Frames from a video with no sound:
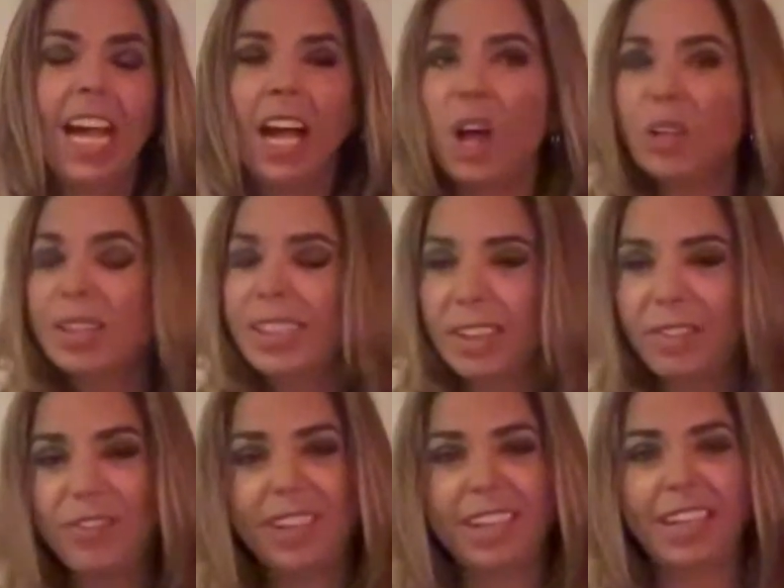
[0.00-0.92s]
Oh,
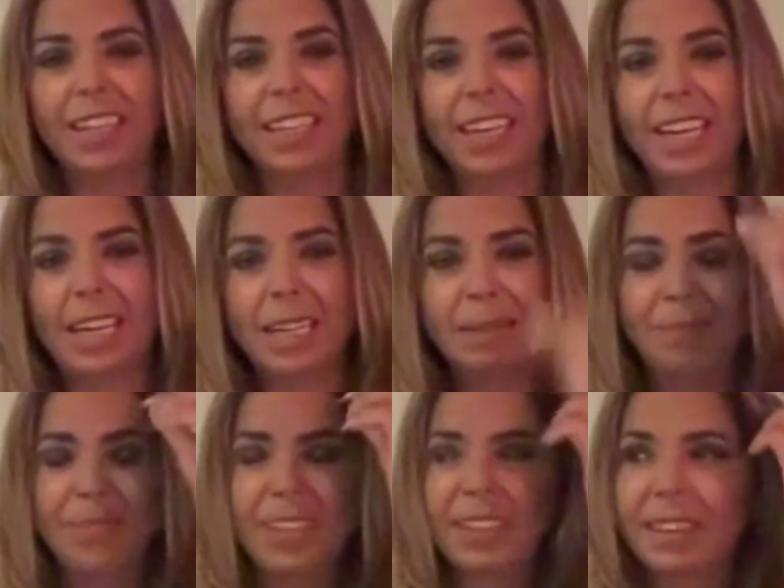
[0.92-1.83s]
definitely.
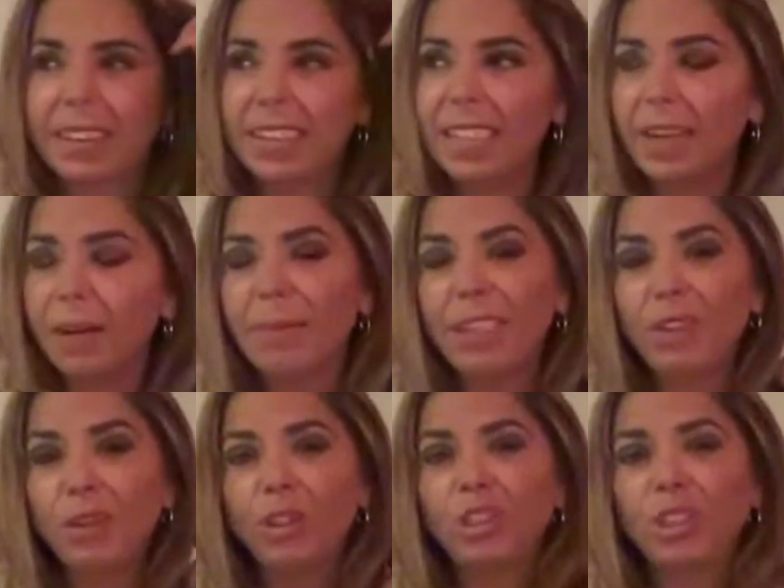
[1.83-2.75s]

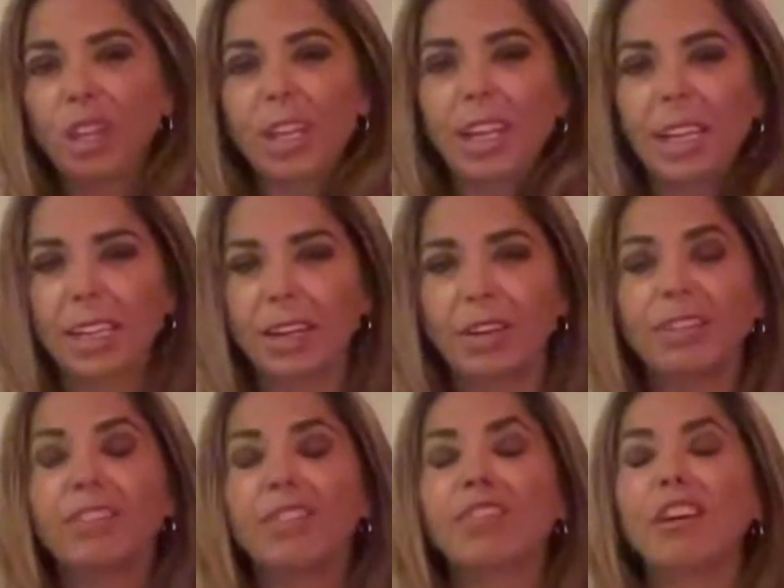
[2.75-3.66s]
Your dollar
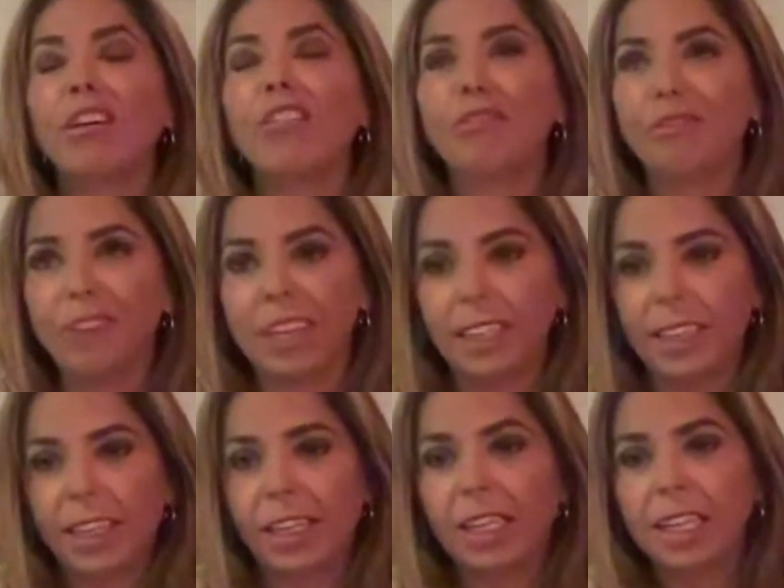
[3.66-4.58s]
goes so
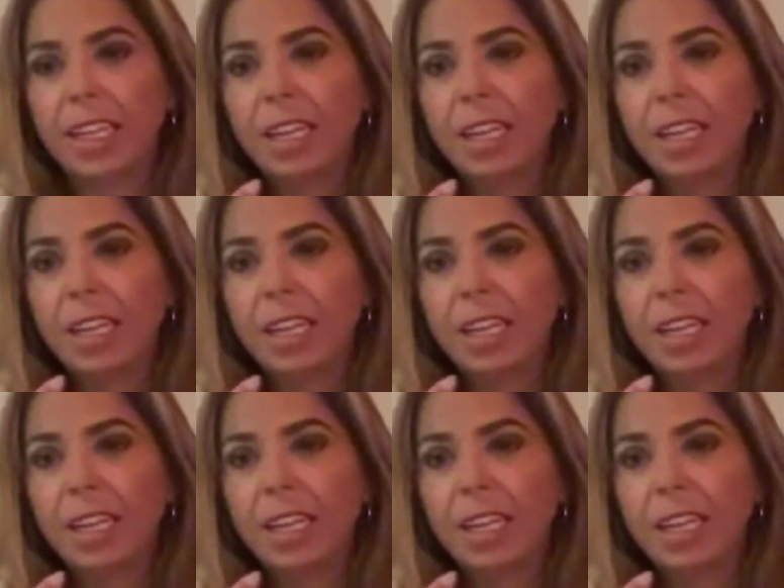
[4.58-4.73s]
far.